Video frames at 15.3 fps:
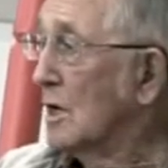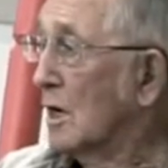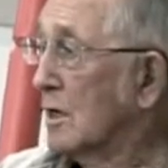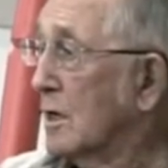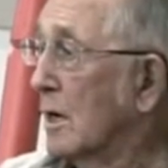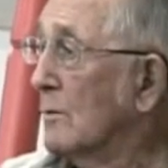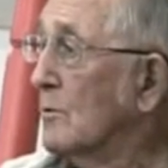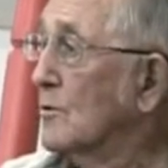
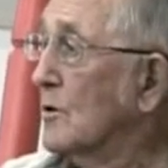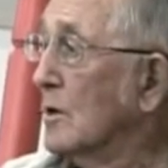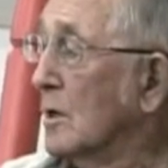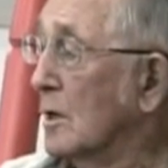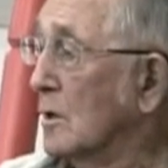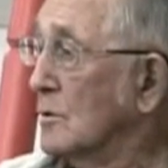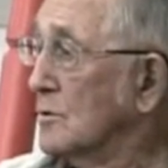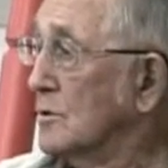like
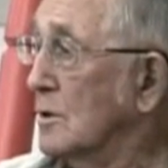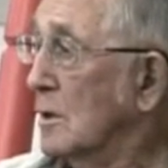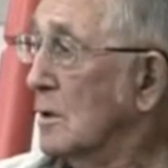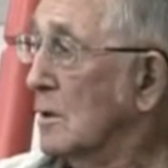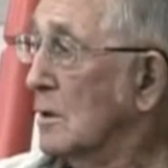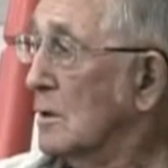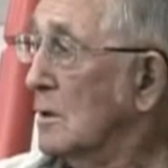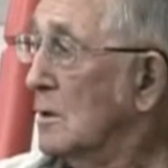everything else,
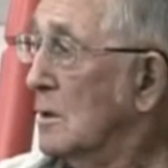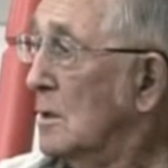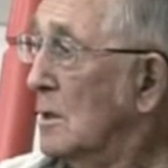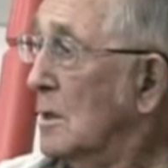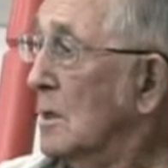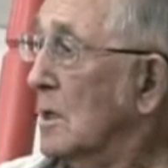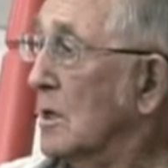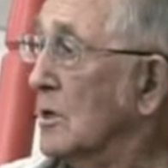dear,
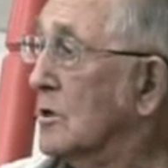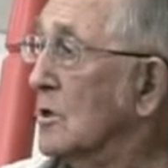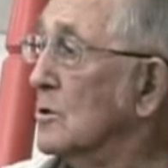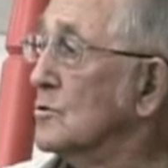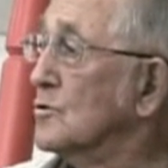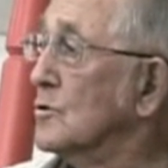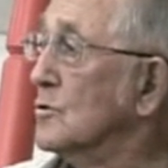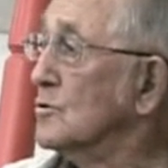it
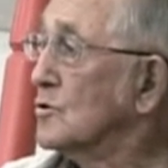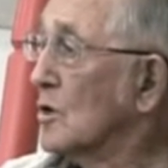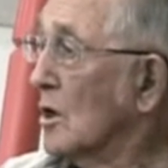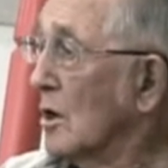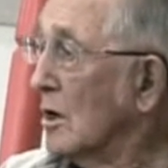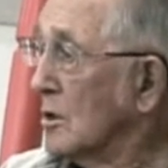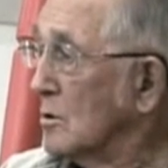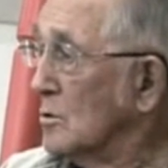goes through
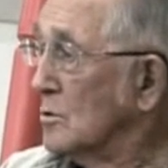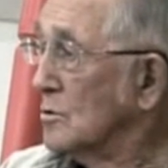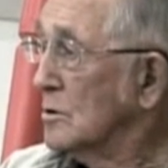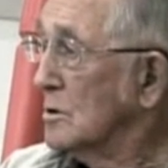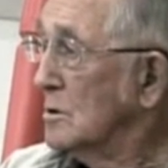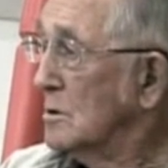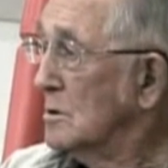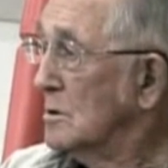cycles.
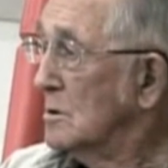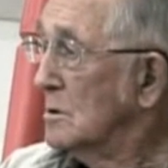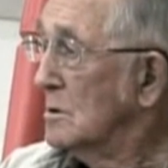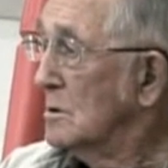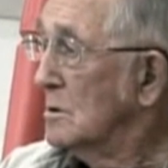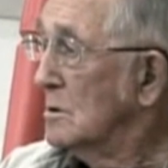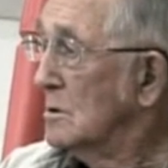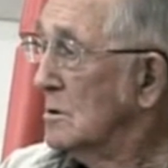
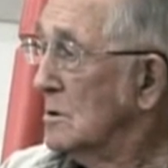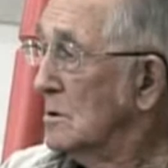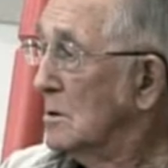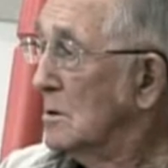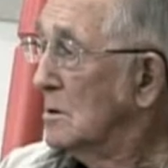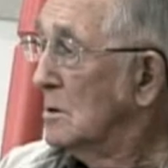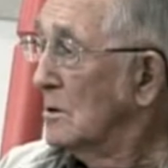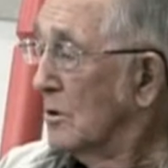
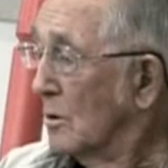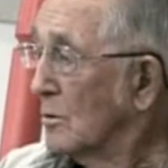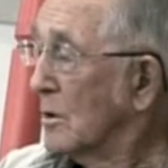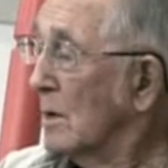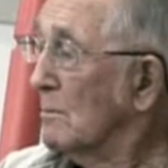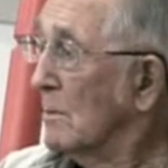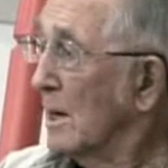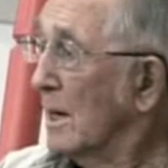They'll
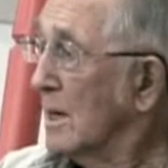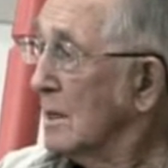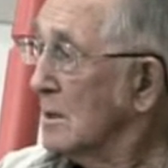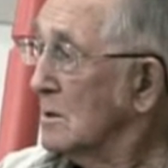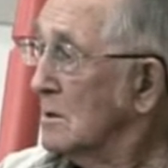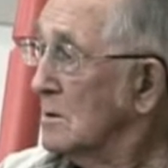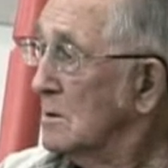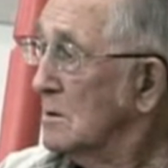come back,
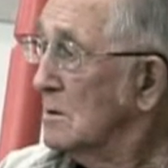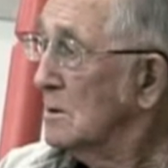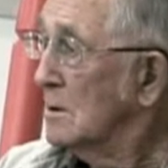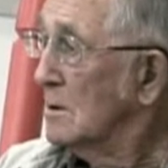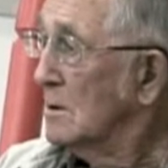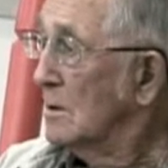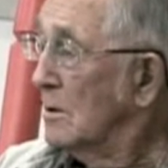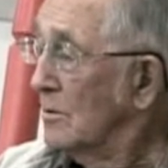
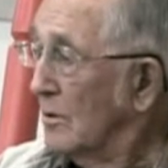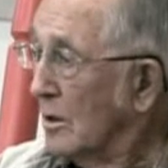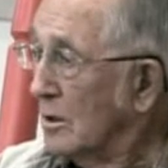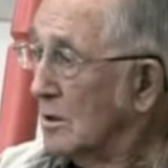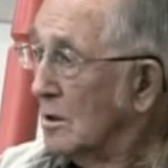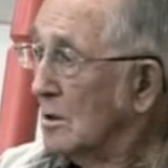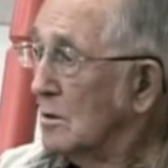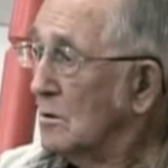they
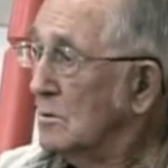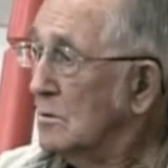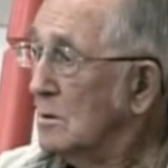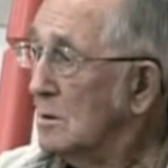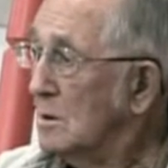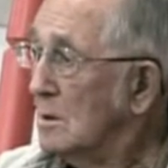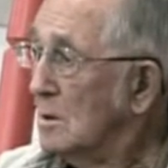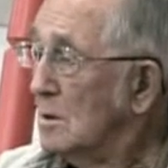go,
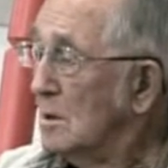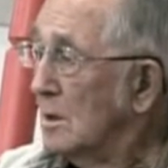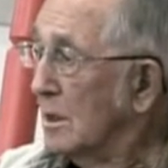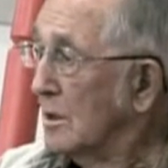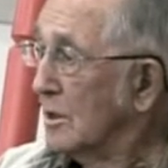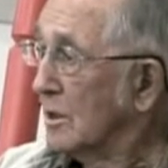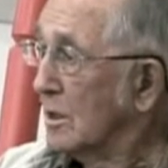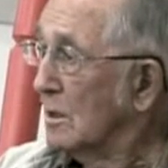
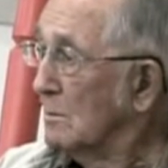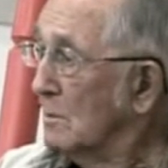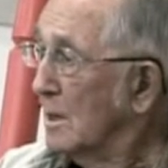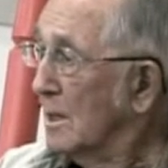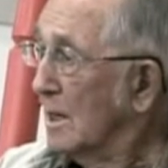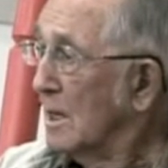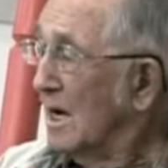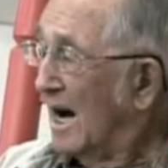and they come
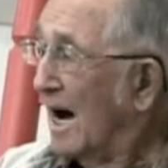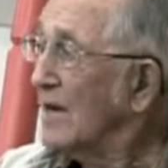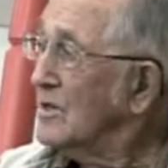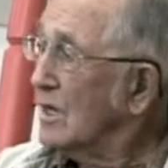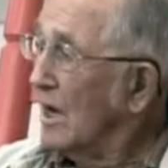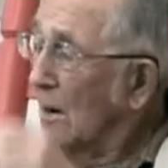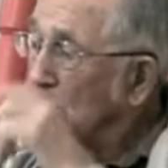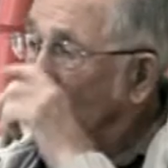back. I,
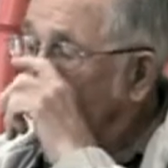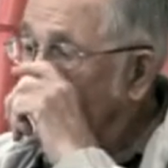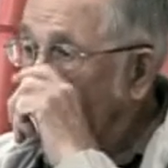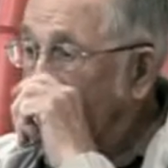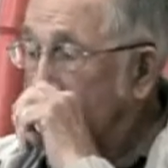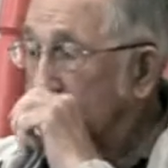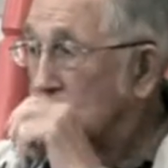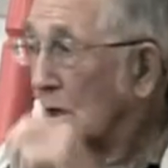am going to
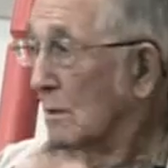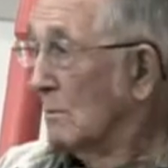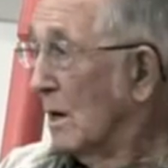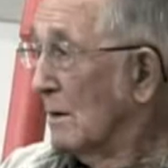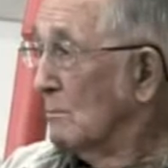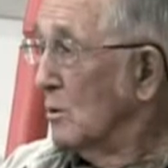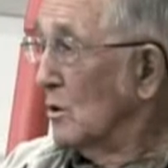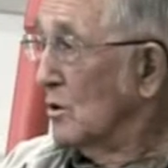tell you something
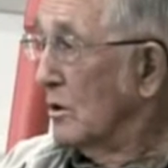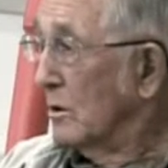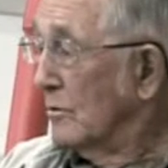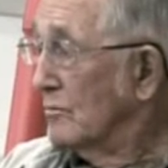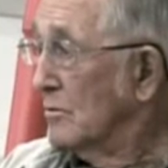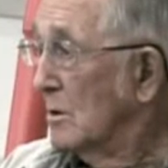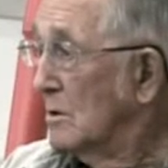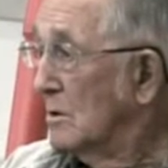I
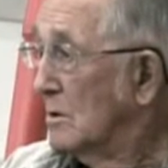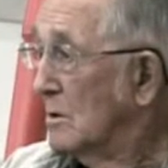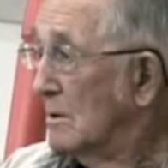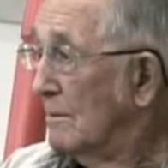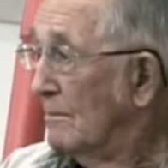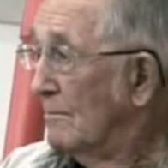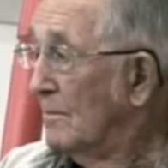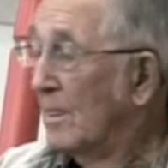believe.
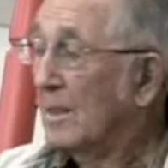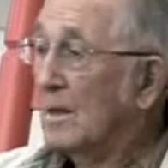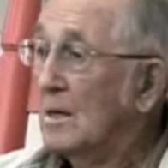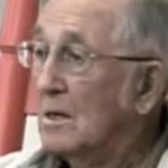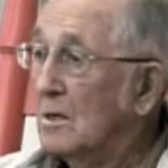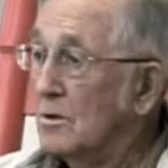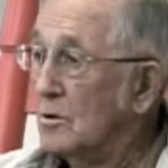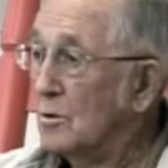
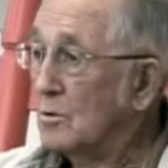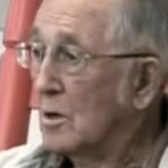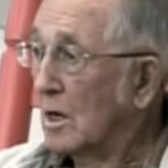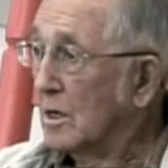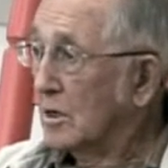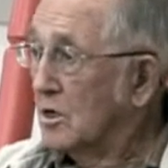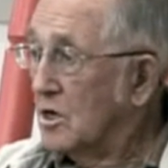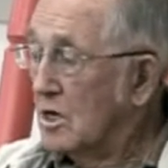You
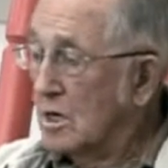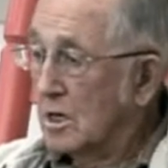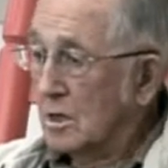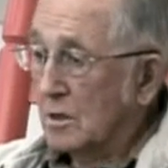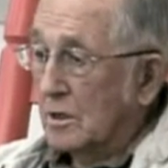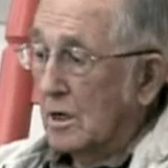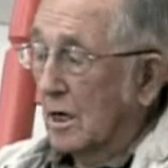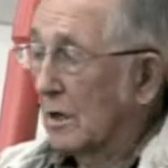got a
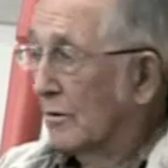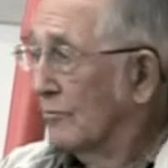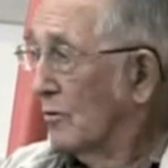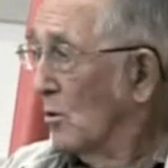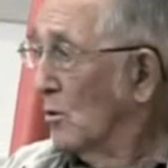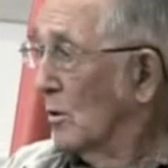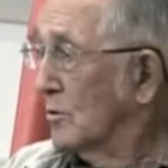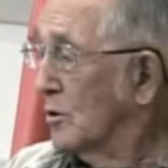kid down the
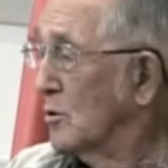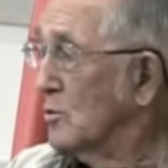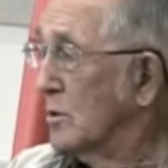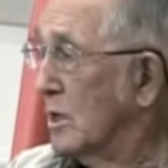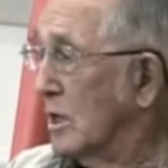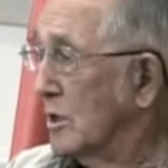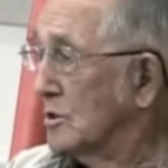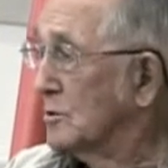floor, two
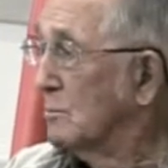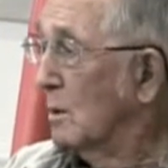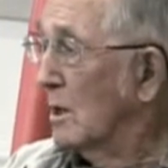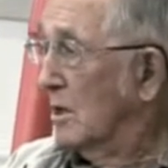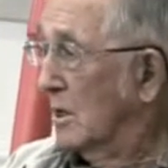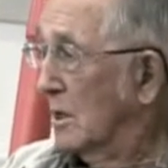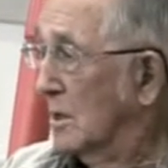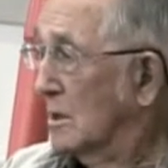kids
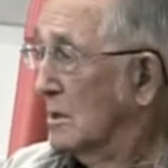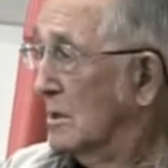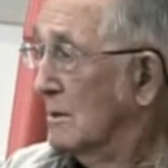playing.